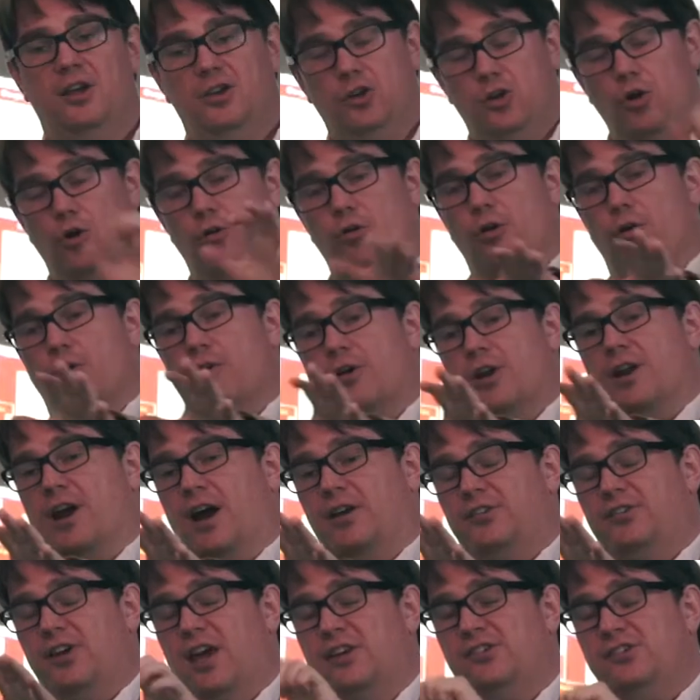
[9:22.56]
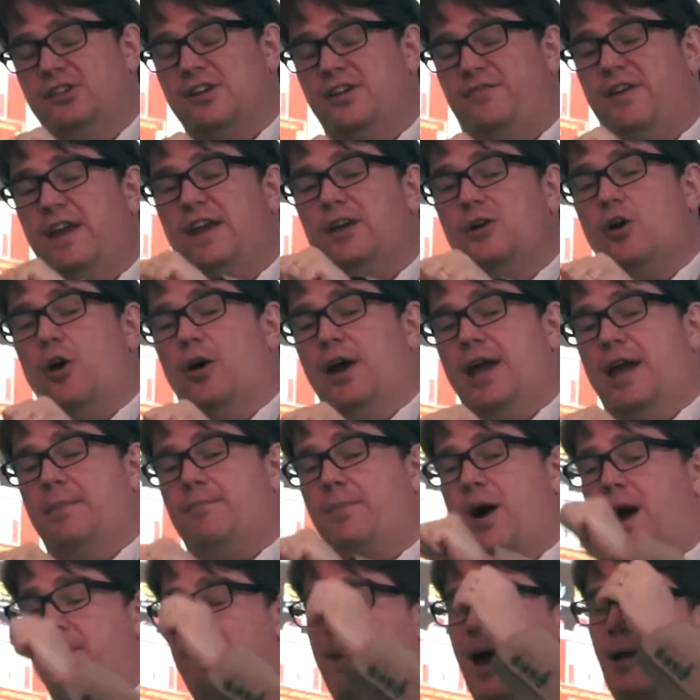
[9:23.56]
Your organization, if it got hit
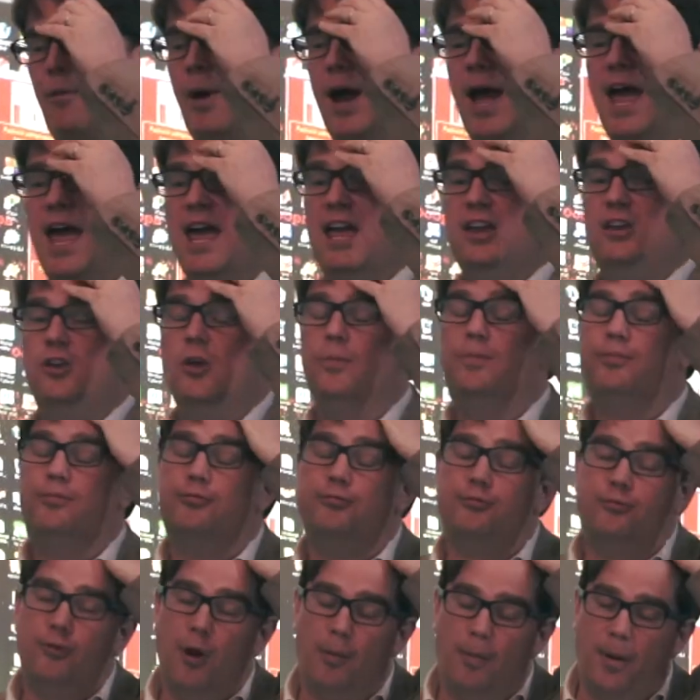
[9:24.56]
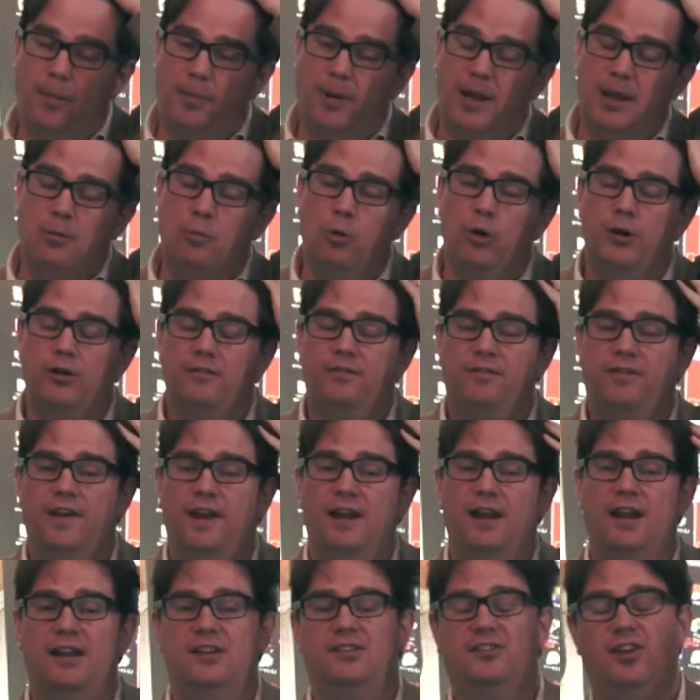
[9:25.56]
by malware, you probably wouldn't
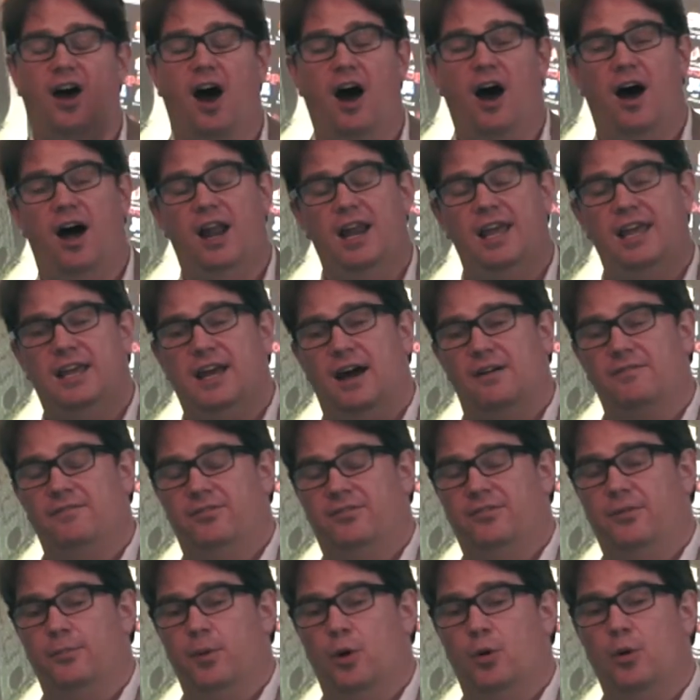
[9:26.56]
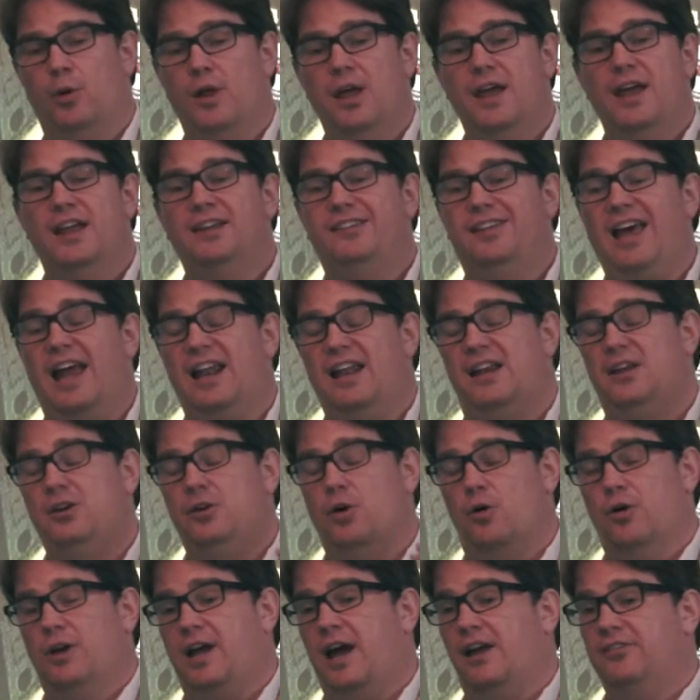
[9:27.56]
feel entirely comfortable telling
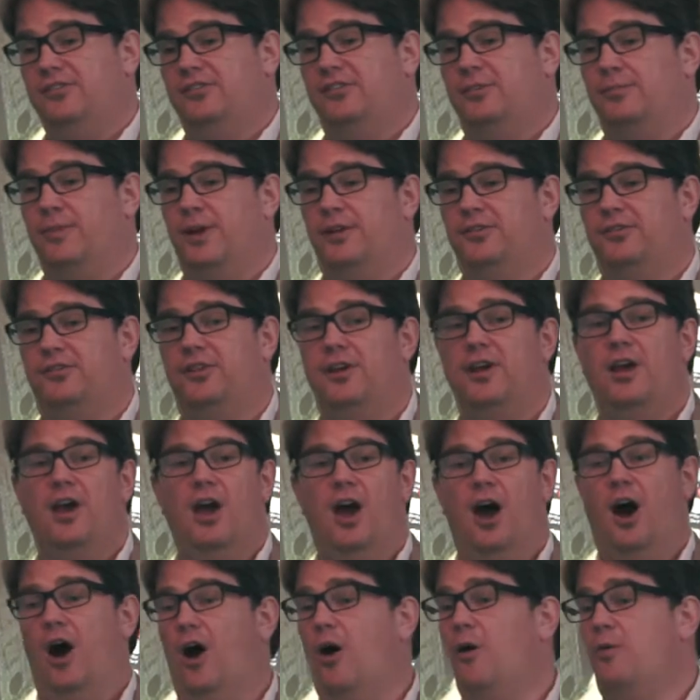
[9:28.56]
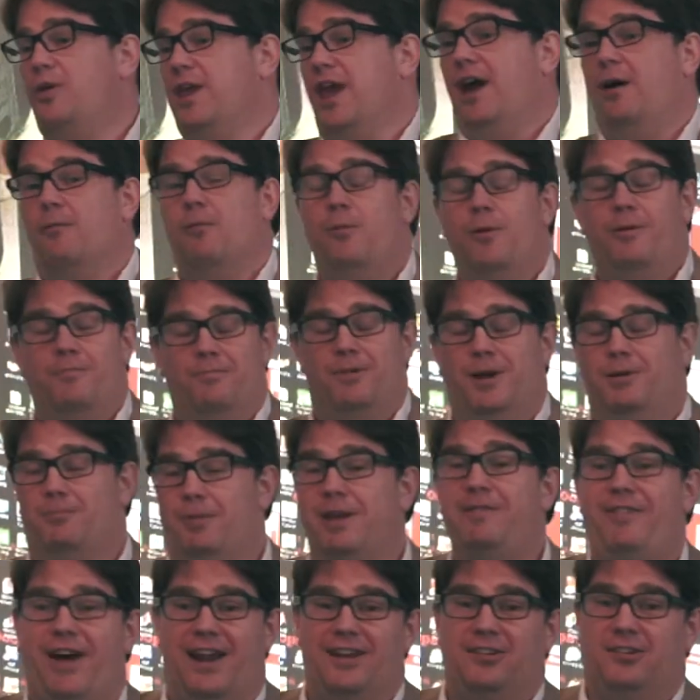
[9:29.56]
your customers, oh yeah,
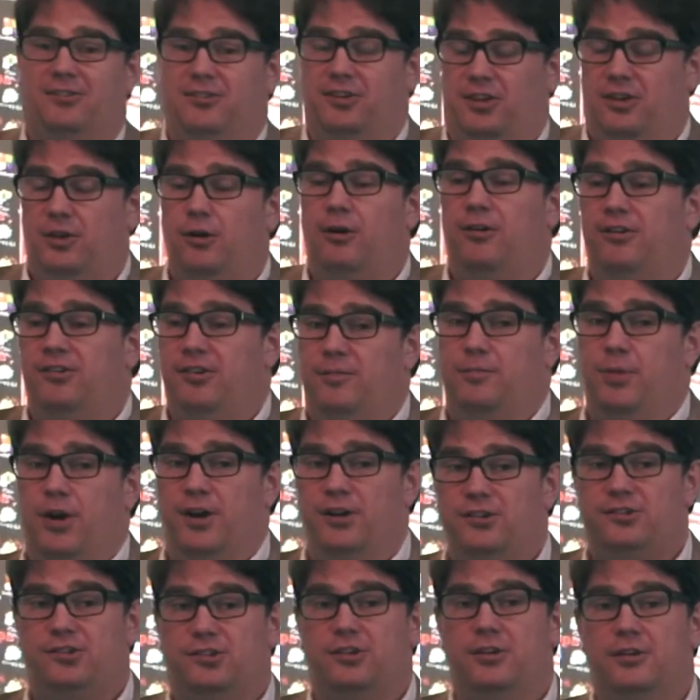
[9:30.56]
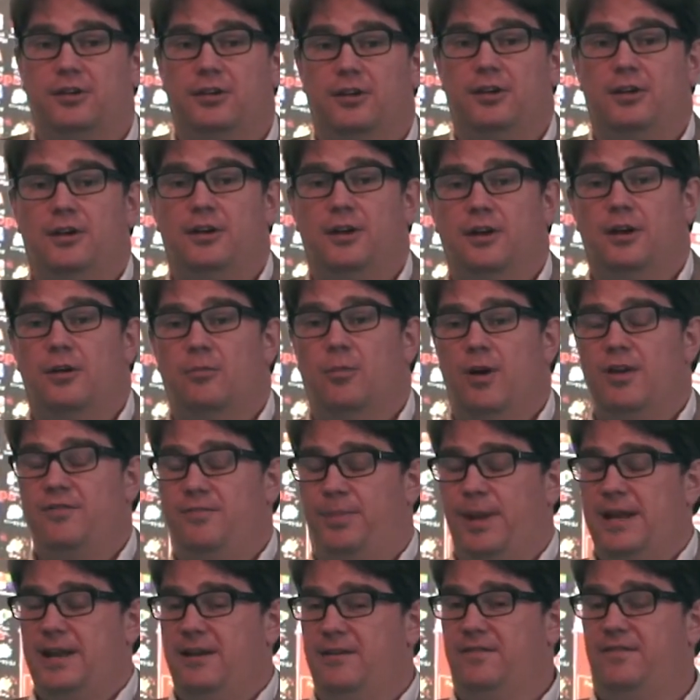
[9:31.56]
we've had a security breach. We've
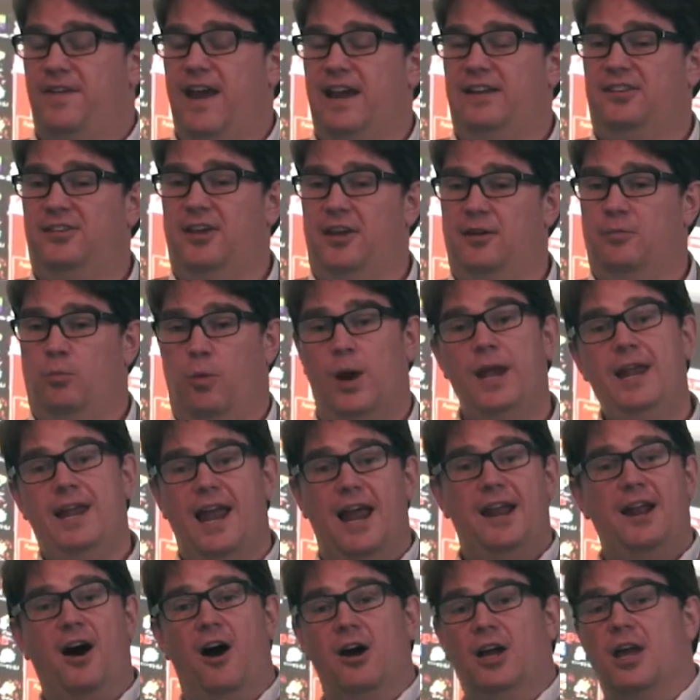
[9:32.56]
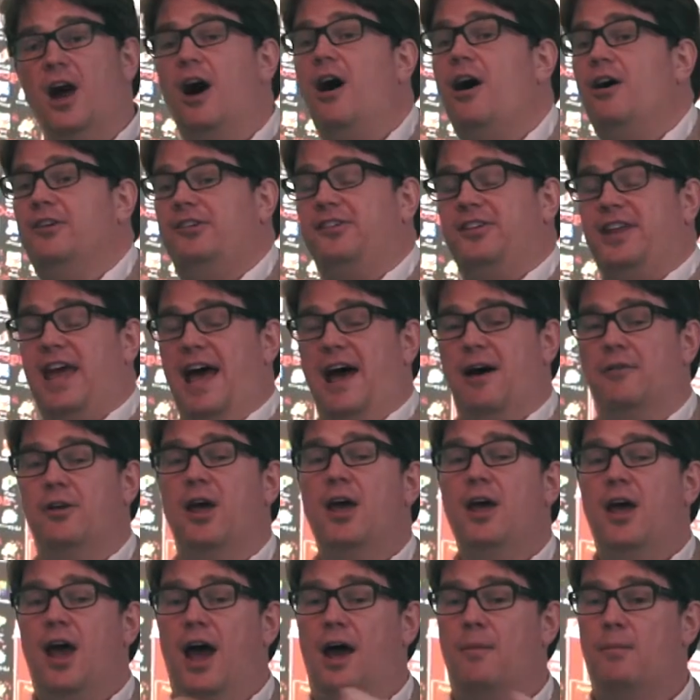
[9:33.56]
been infected. We let our guard down
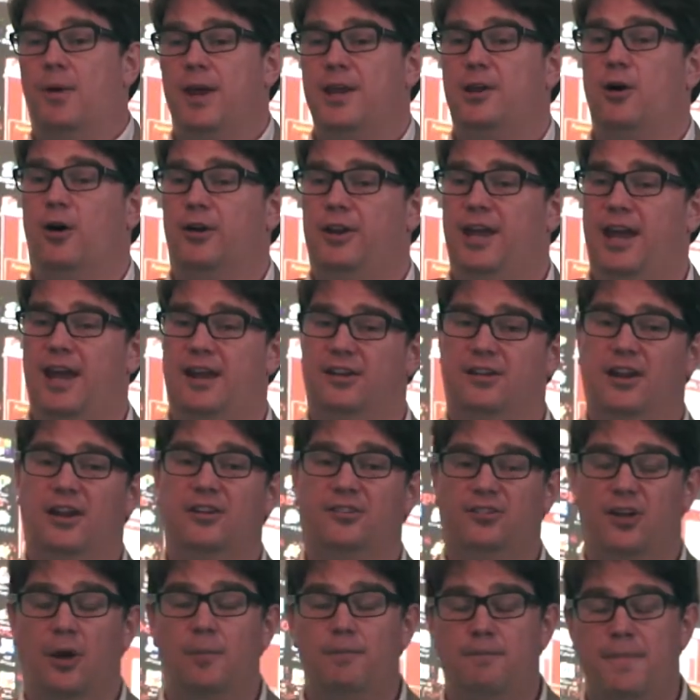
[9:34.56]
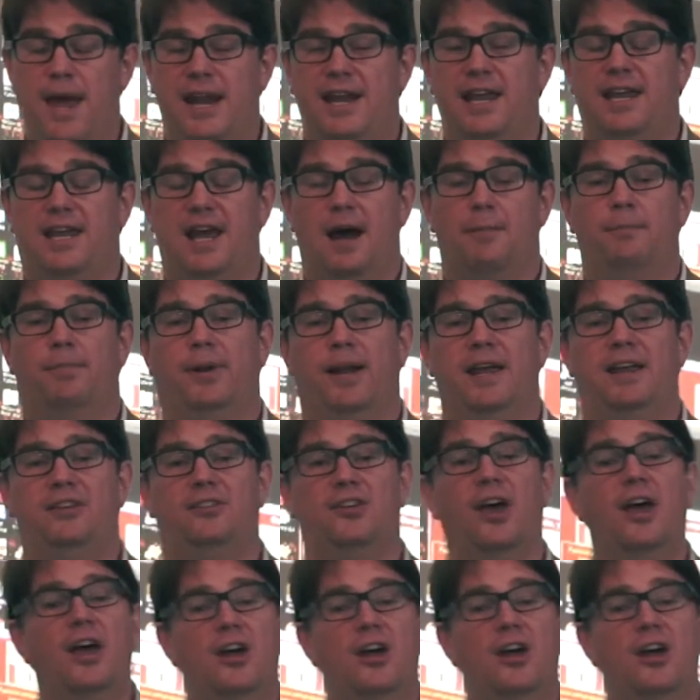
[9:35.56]
and we got hit. And so many companies